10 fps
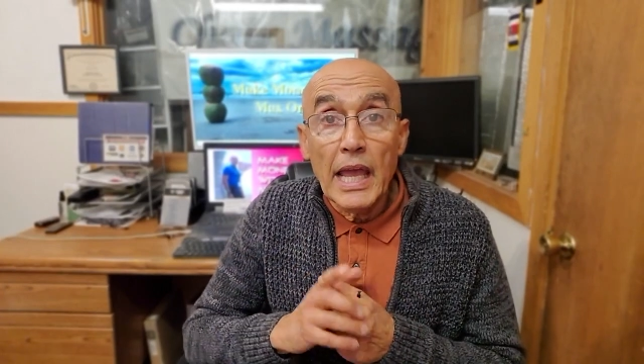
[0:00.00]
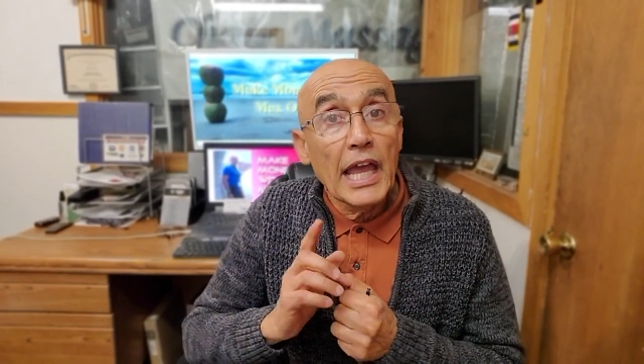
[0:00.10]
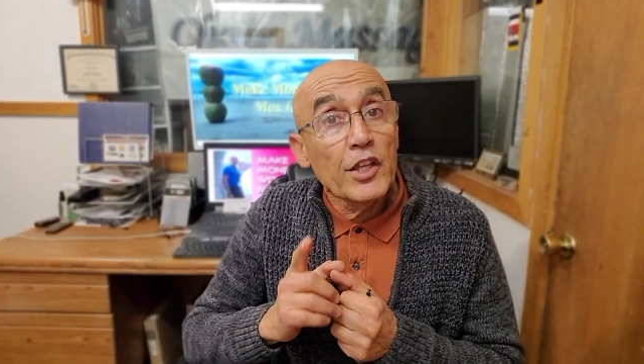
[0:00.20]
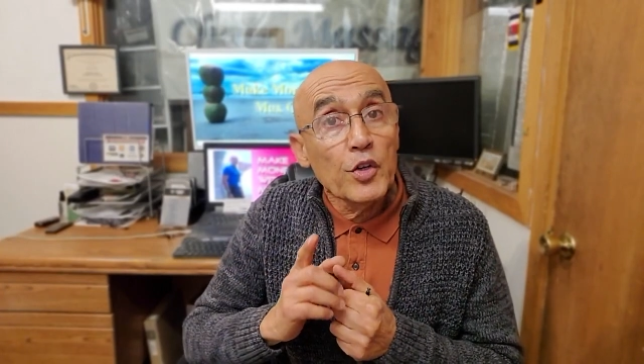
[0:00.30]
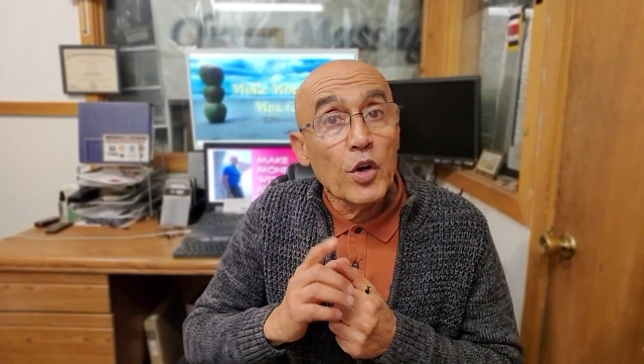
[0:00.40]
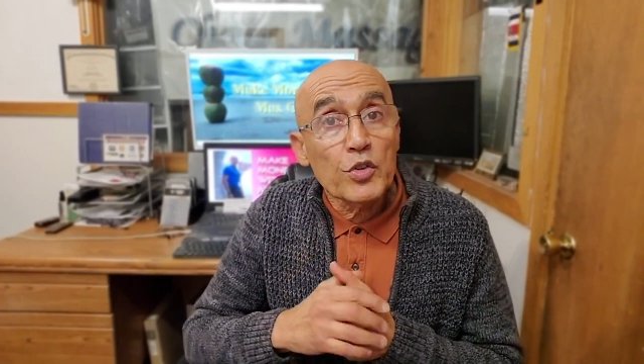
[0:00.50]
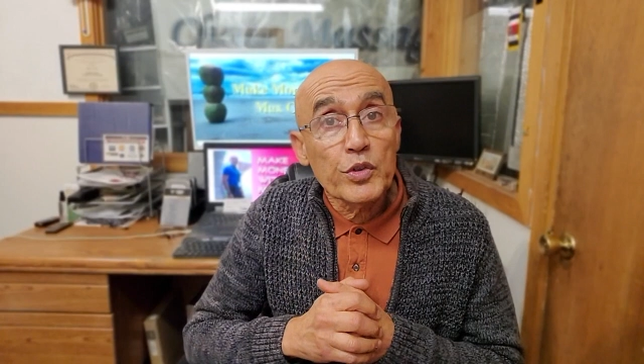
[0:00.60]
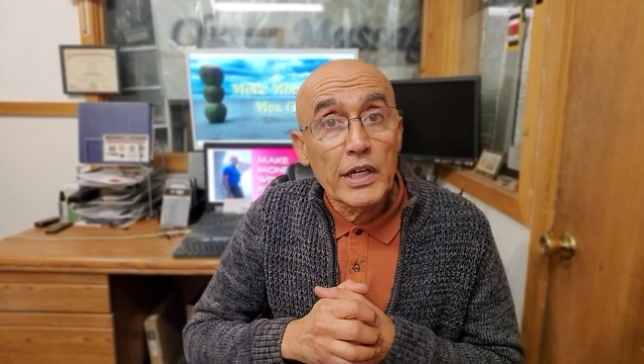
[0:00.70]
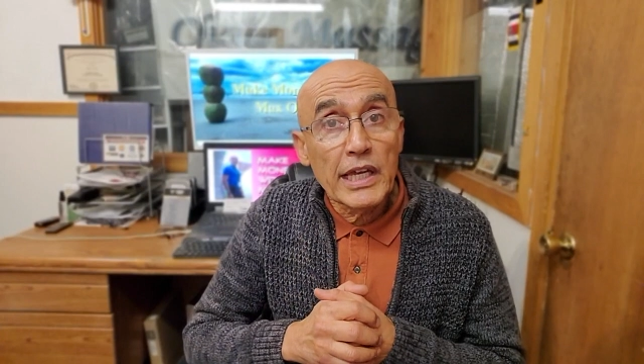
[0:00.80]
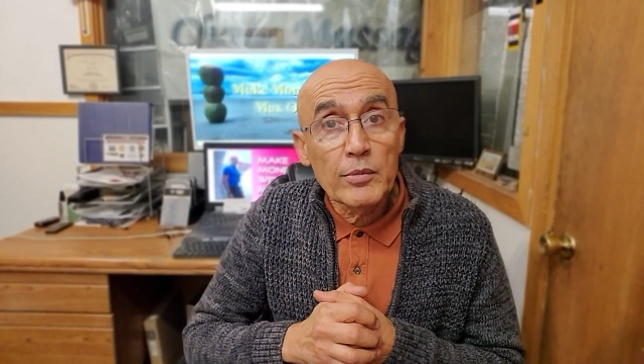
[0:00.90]
and you're
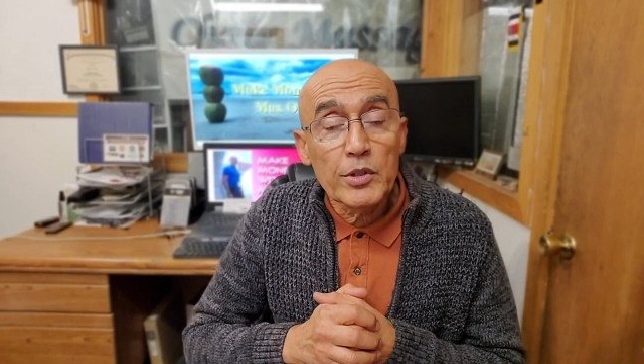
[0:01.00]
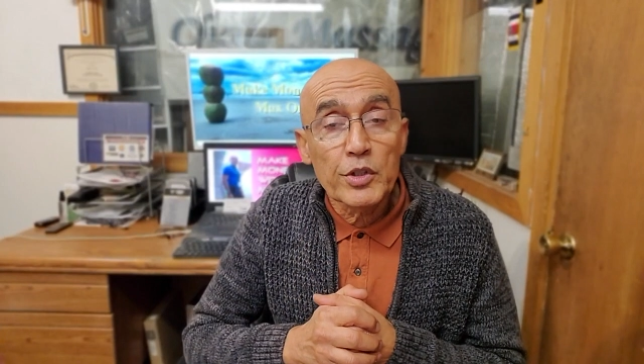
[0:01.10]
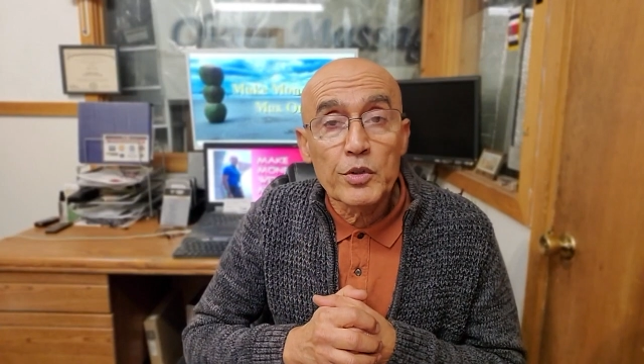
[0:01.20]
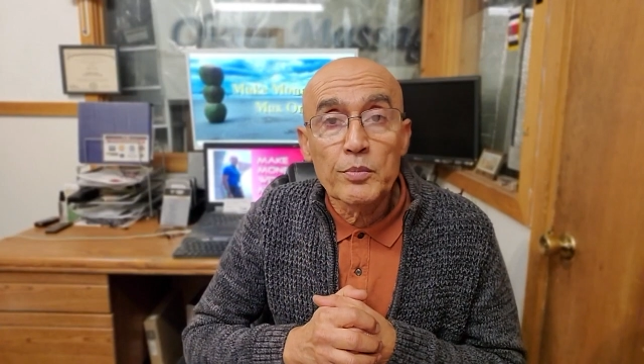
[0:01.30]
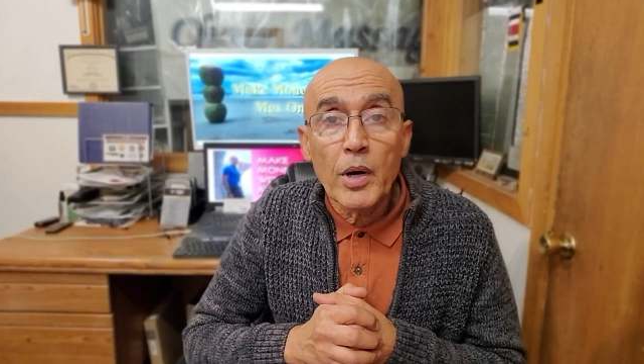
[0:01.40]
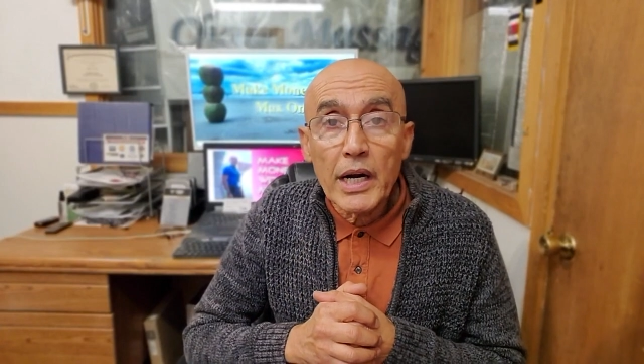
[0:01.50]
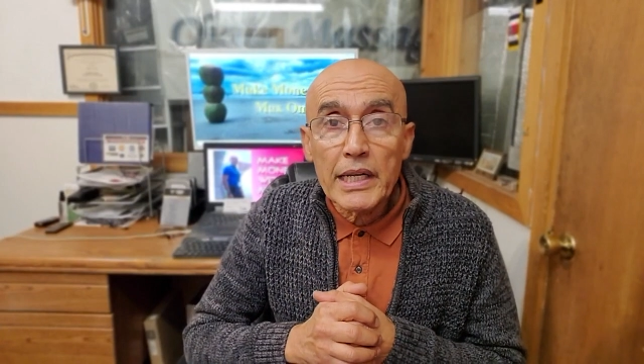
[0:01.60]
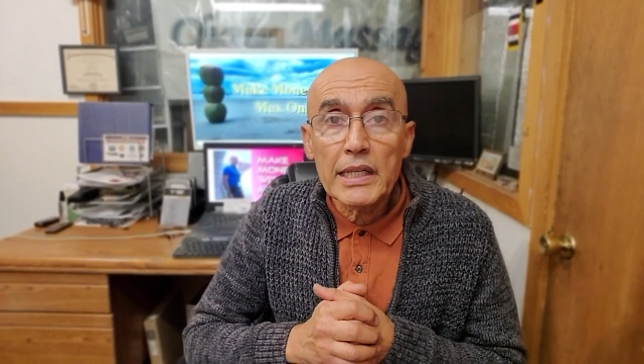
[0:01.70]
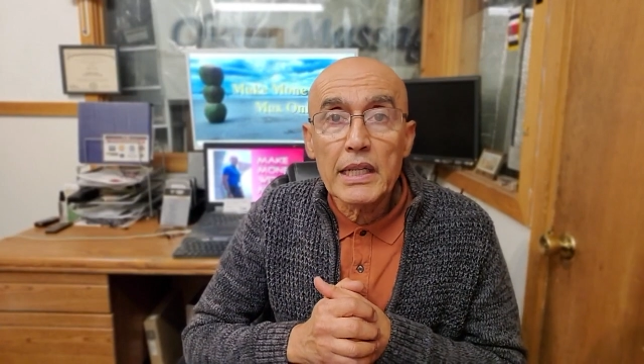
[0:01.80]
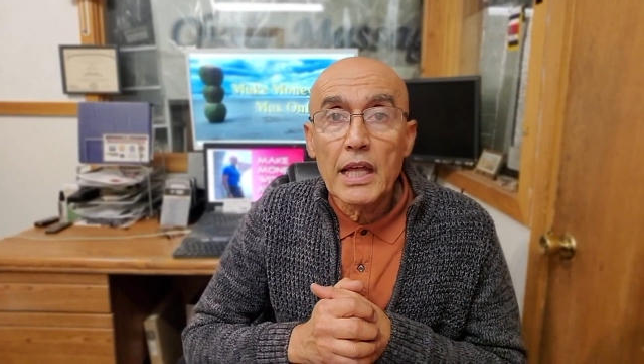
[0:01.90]
also able to
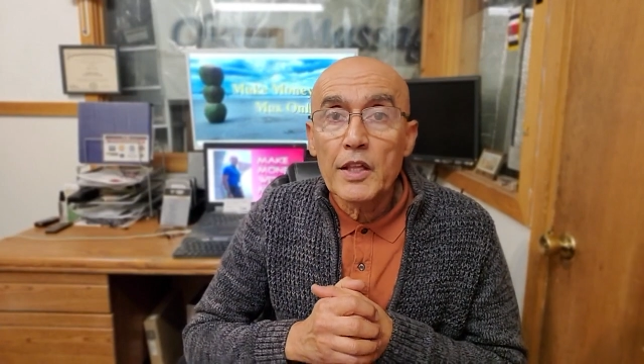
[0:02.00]
market